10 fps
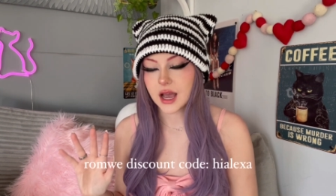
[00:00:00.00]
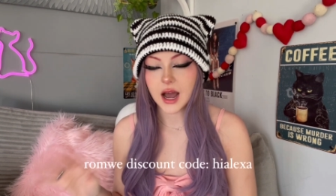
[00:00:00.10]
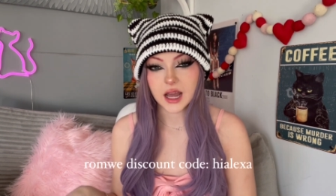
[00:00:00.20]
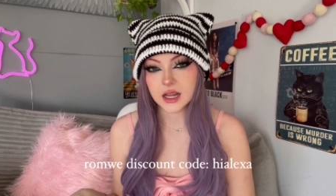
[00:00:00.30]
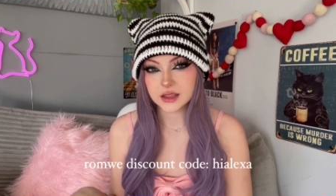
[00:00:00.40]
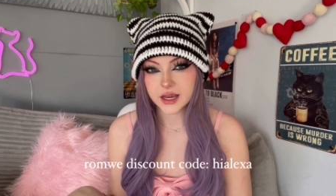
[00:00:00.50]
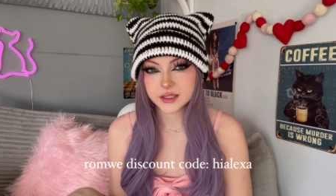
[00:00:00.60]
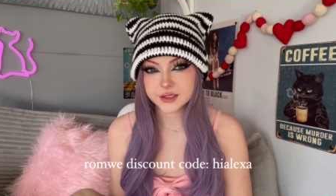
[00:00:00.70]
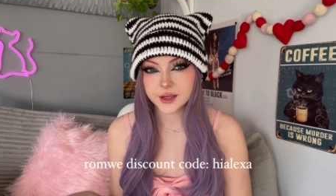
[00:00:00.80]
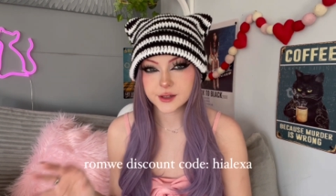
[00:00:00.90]

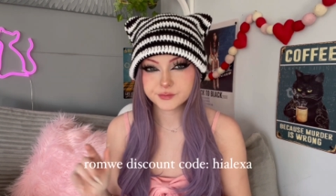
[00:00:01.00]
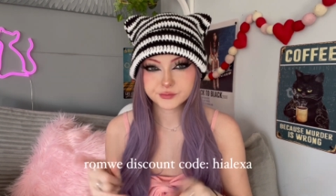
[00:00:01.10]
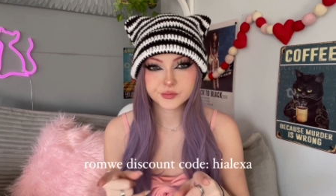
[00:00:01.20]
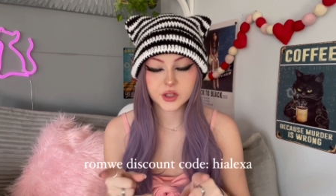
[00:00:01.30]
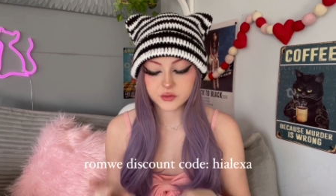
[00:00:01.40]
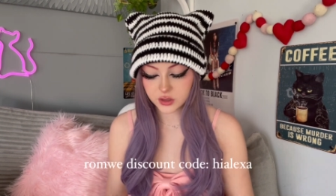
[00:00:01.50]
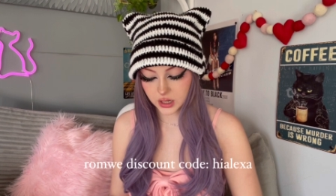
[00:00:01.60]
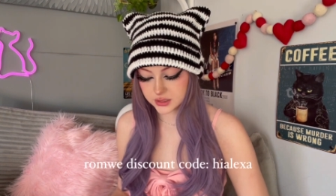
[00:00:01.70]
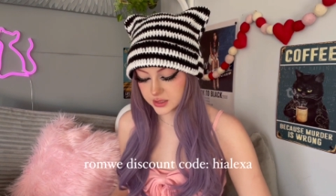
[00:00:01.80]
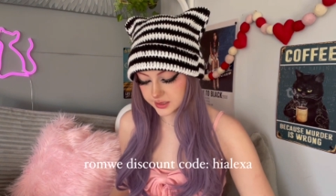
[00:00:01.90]
HIALEXA.
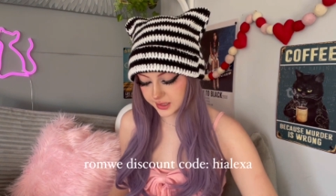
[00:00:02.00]
Forgot to say